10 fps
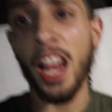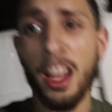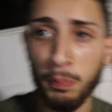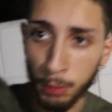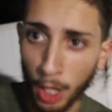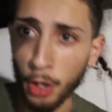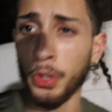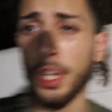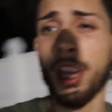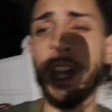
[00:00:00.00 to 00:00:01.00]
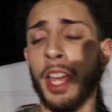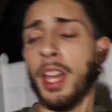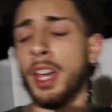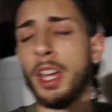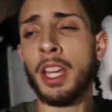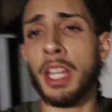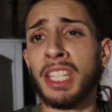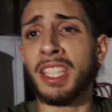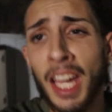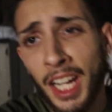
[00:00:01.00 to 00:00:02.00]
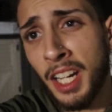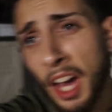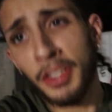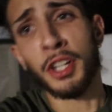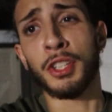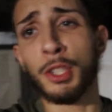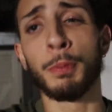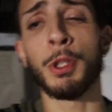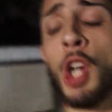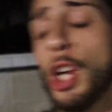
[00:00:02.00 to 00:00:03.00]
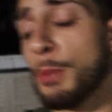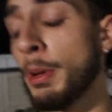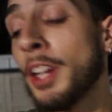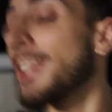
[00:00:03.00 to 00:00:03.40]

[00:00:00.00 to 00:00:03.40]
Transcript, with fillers: I have blown yet another supercharger belt.